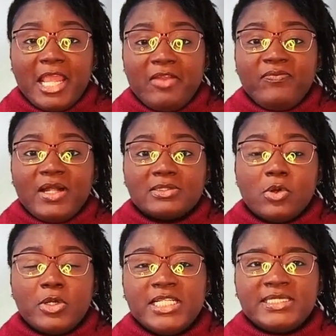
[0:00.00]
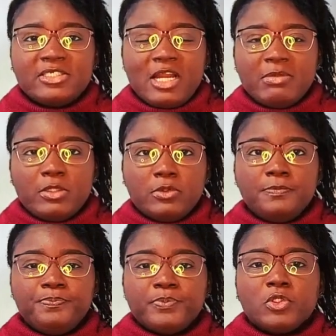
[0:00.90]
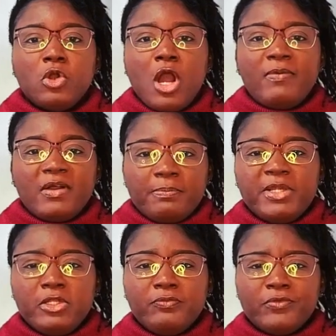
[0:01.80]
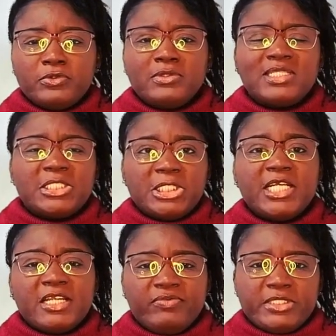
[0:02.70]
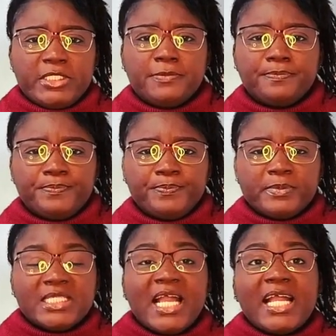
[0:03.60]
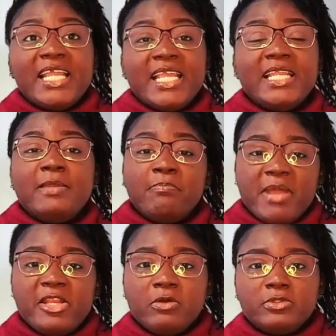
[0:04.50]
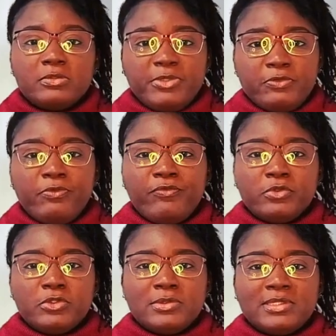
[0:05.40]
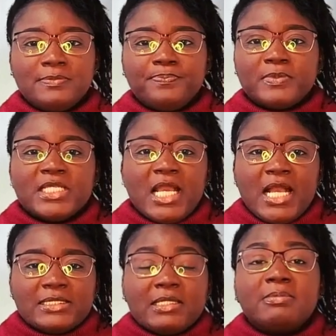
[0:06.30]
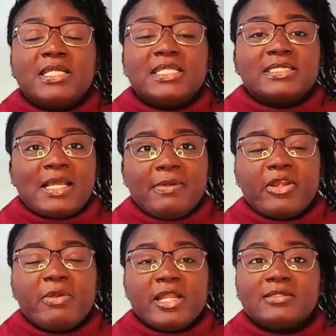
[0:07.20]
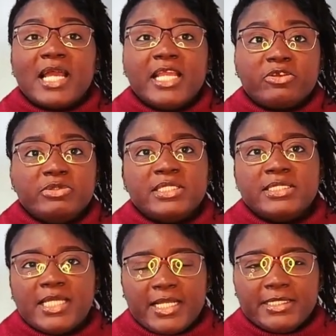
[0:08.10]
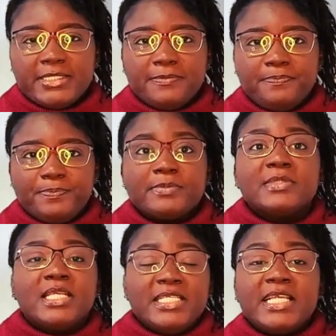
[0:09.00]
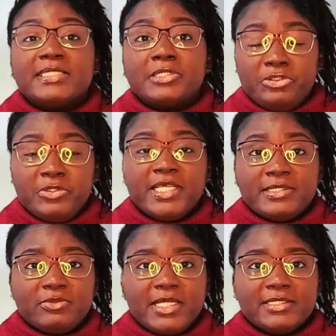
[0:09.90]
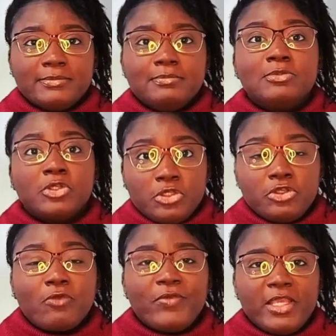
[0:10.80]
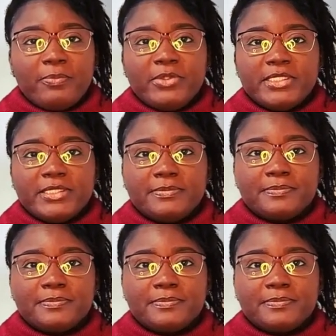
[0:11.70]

In fact, on Instagram alone, over a billion photos are shared every day. And hidden in many of those beautiful photos are something that cyber criminals are increasingly targeting. Yes, you guessed right, your fingerprint.